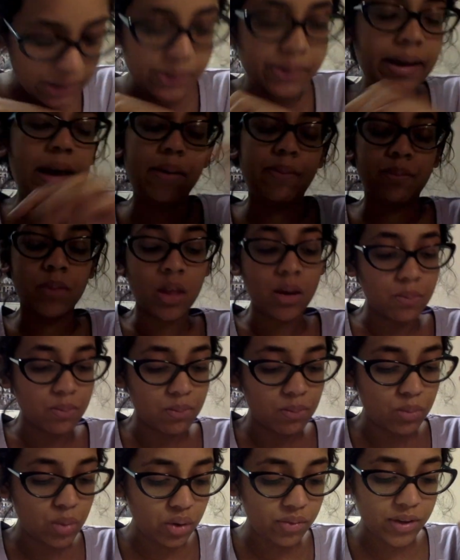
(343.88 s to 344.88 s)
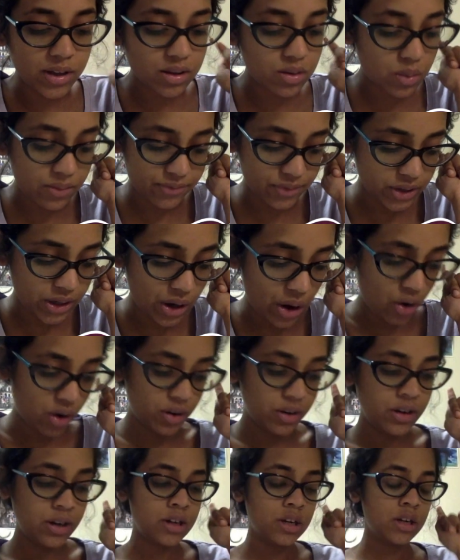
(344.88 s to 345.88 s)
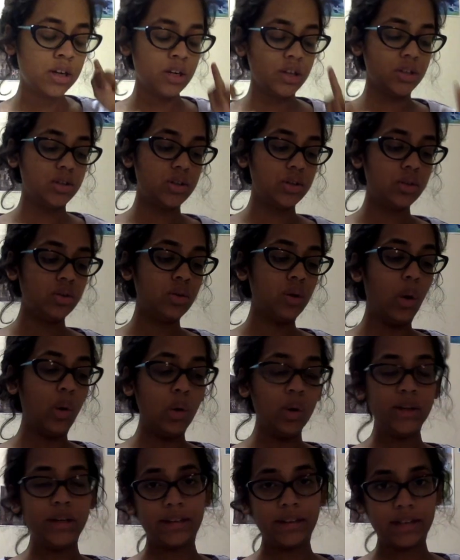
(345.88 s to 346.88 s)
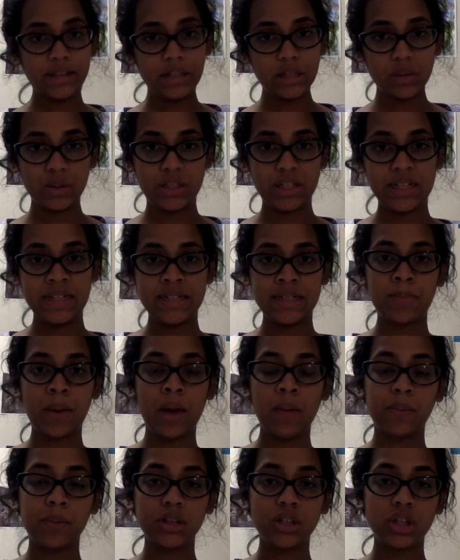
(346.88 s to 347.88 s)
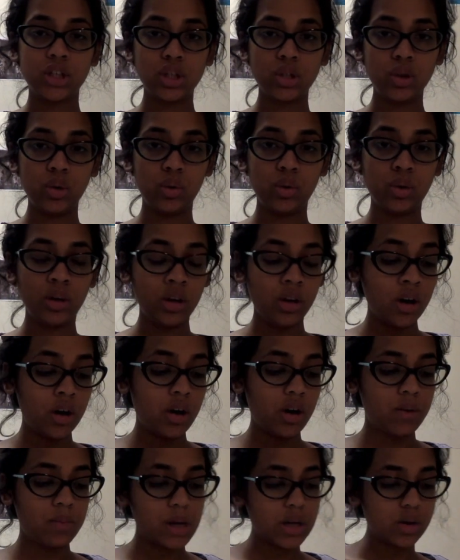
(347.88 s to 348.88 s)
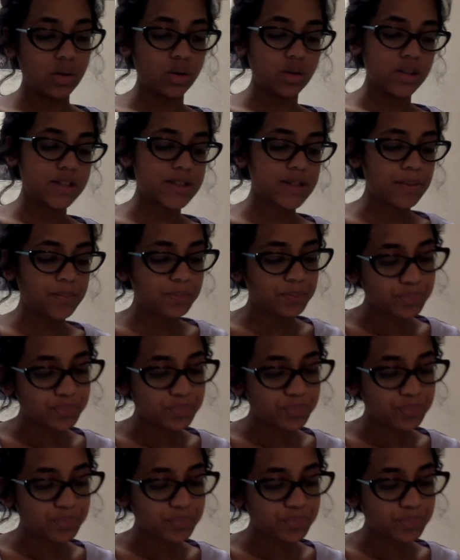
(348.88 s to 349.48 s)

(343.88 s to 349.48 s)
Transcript: Okay, moving swiftly on to Old English, which is paper 2 on my course.